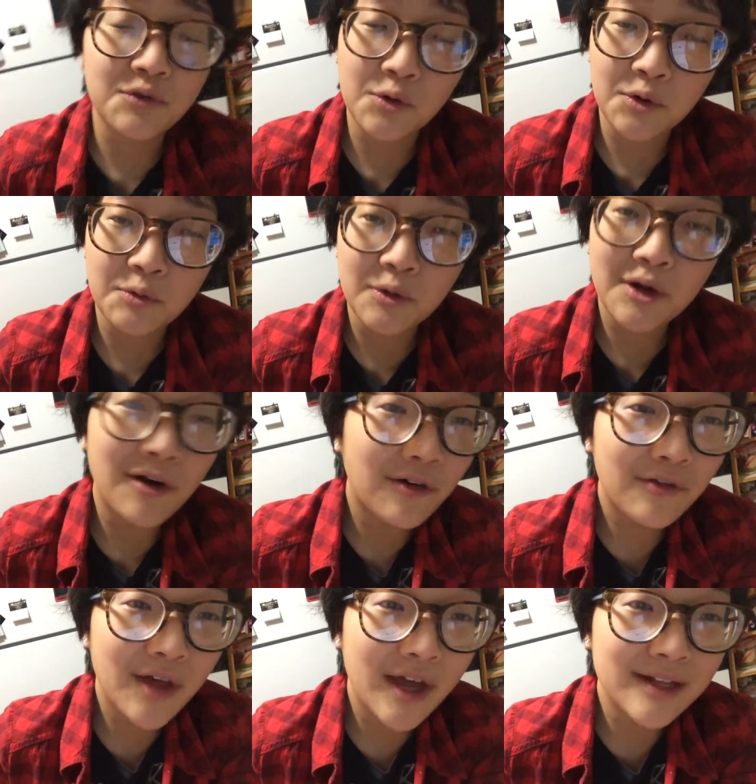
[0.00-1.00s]
for what
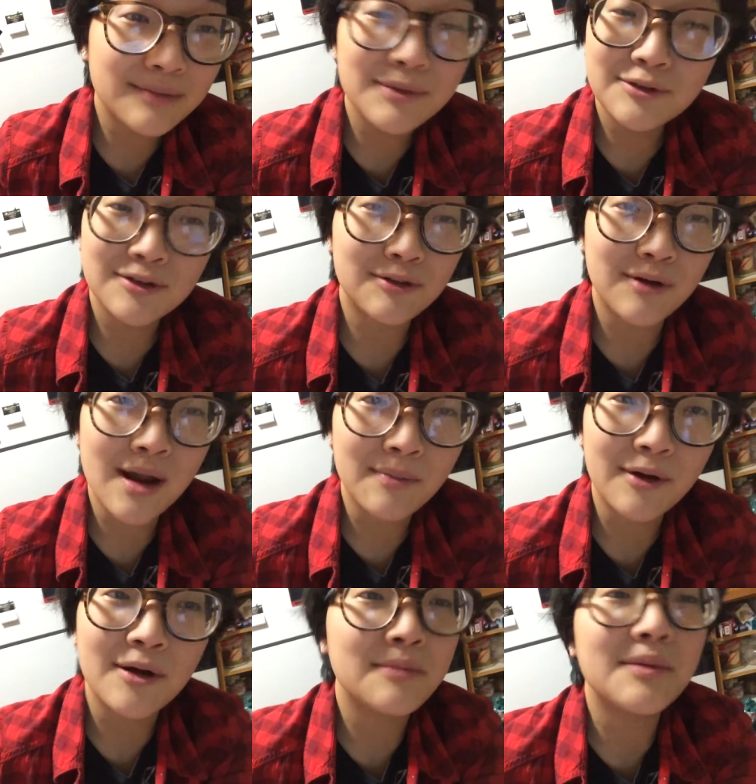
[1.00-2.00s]
all that music
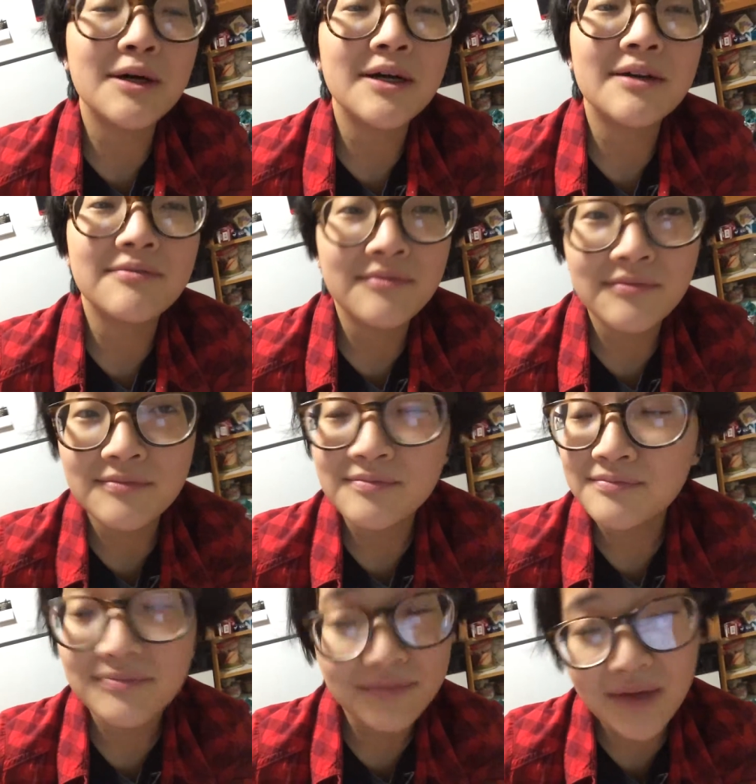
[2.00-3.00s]
crap on my
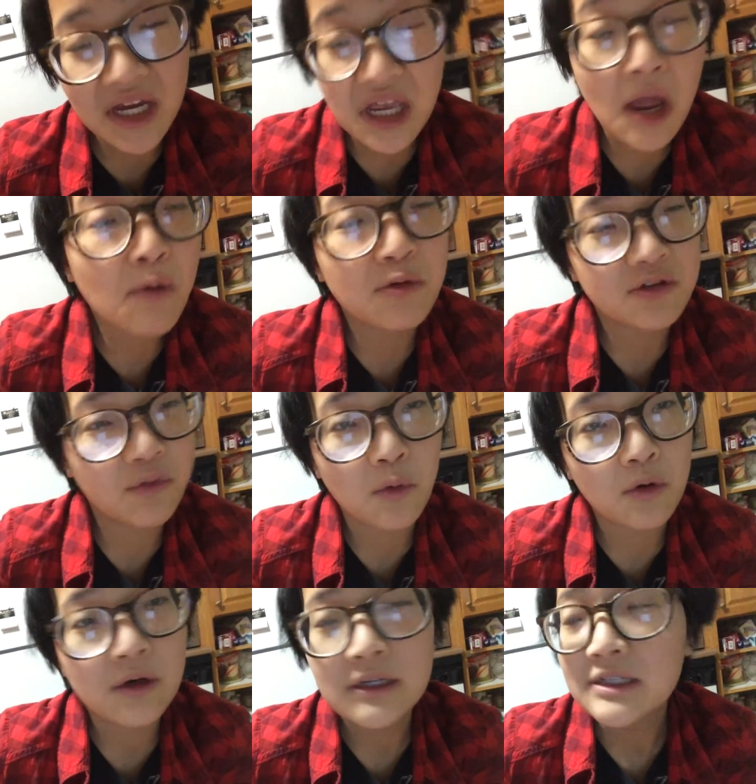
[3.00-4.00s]
account was
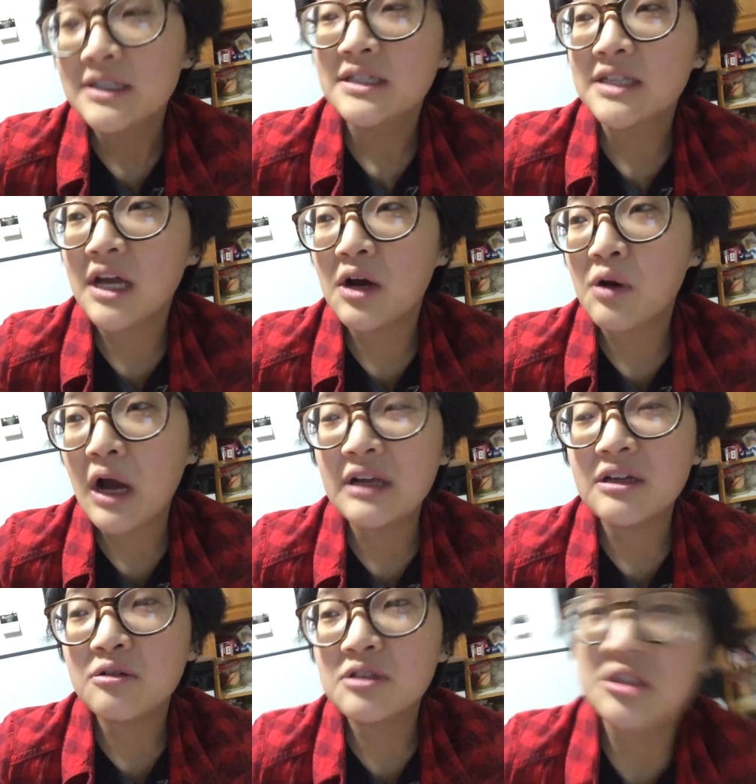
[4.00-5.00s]
for. Now, I
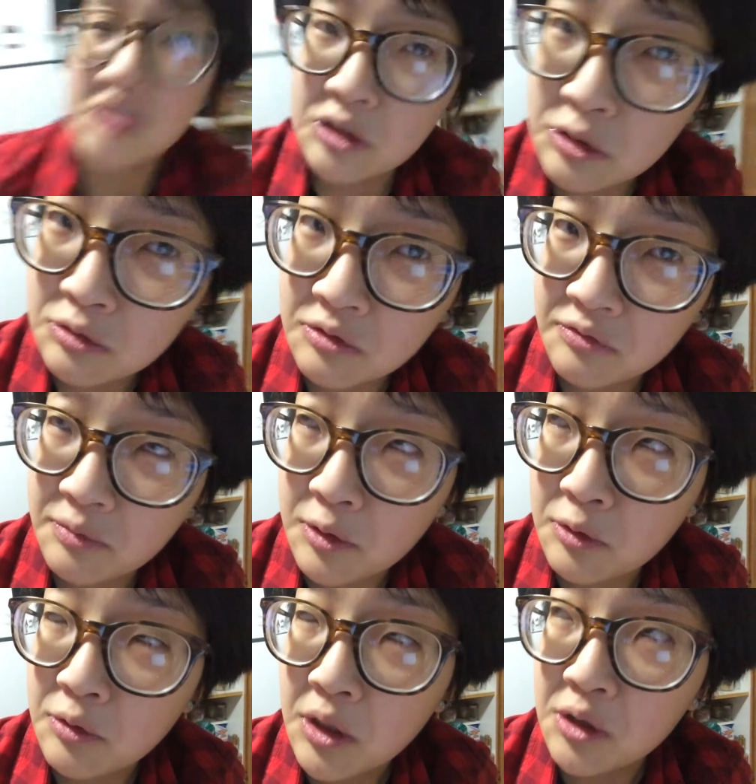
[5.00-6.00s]
noticed the two of
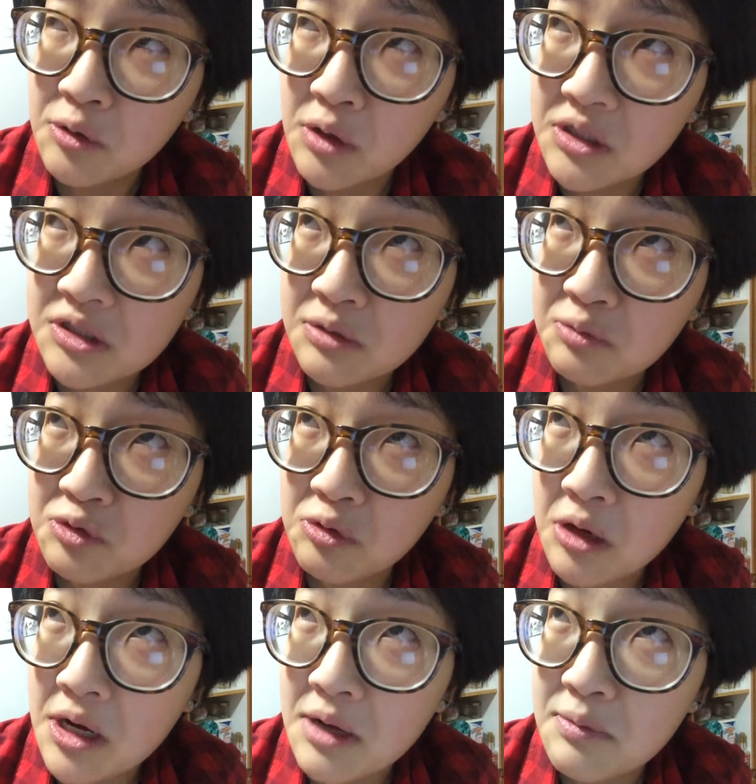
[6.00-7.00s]
you who
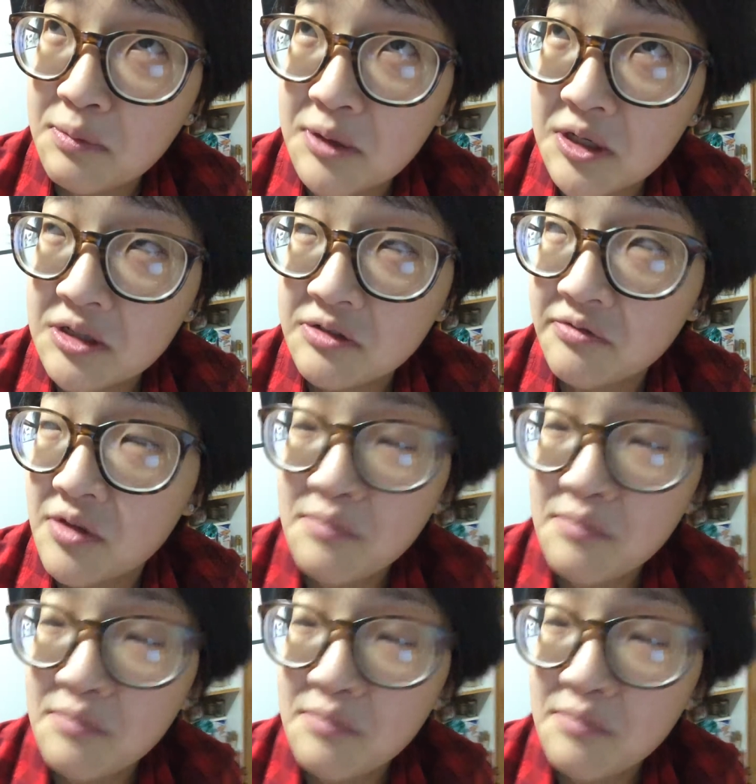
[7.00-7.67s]
unsubscribed because of